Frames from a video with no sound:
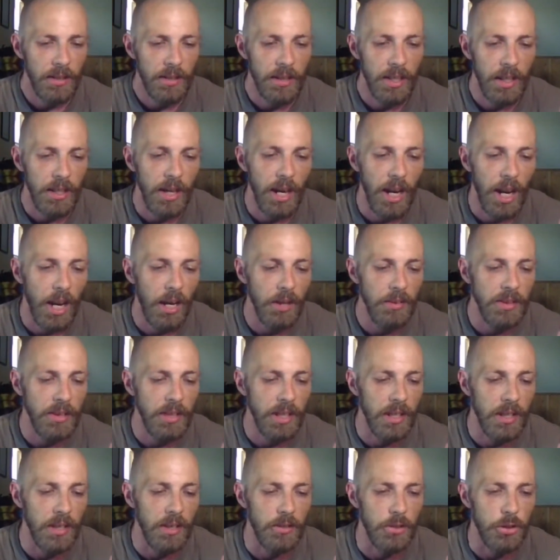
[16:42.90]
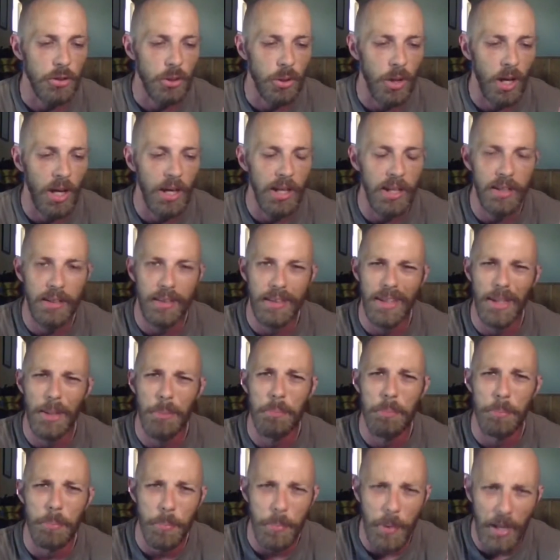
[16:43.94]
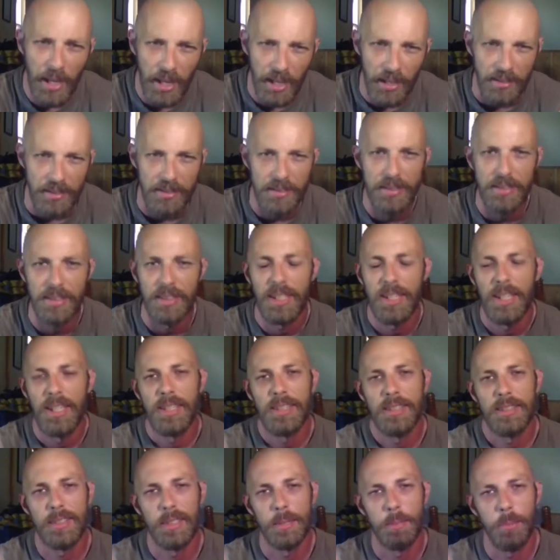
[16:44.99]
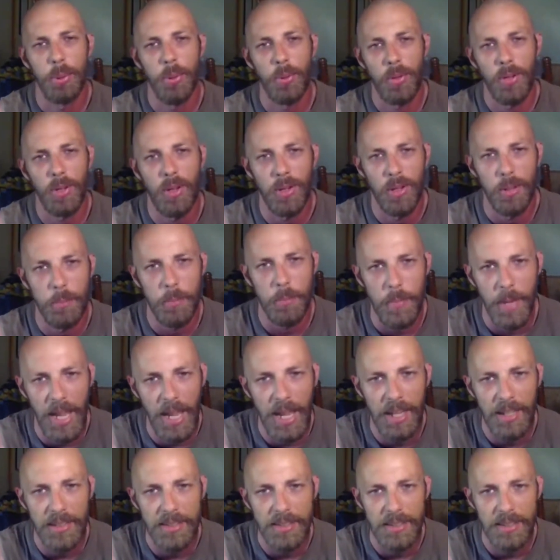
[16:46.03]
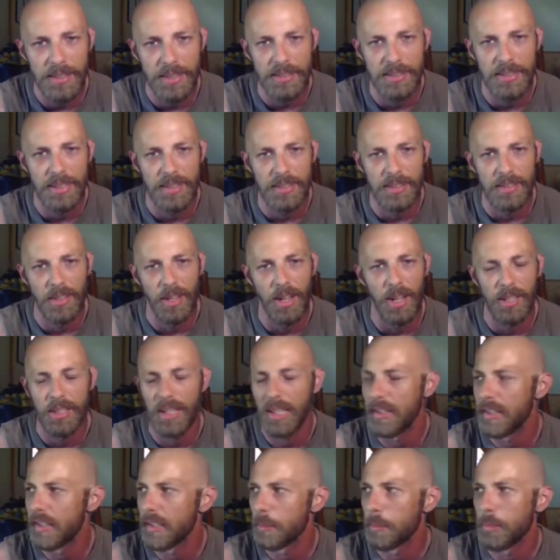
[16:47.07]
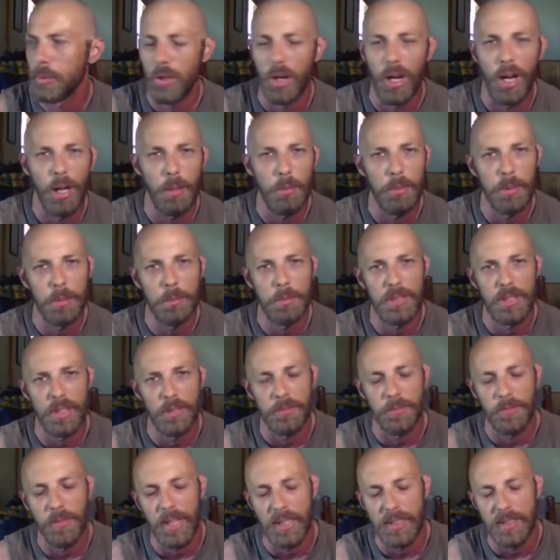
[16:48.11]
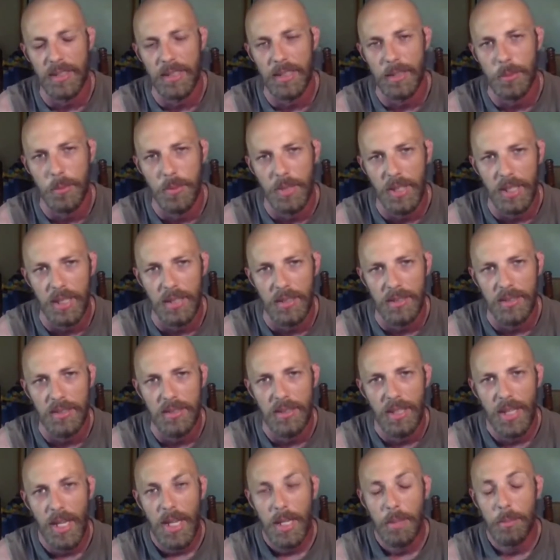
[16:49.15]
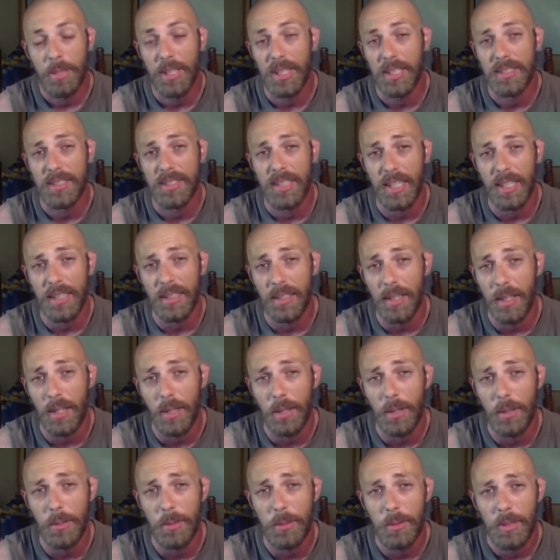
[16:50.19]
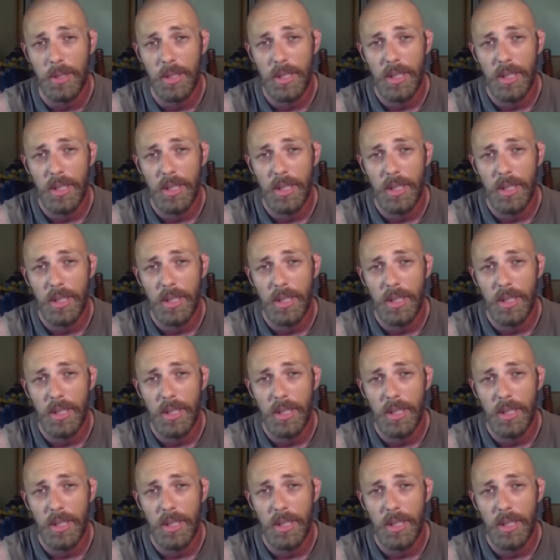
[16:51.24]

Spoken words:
they're out there trying their best to put on a mask to not let their problems affect anyone else, because they know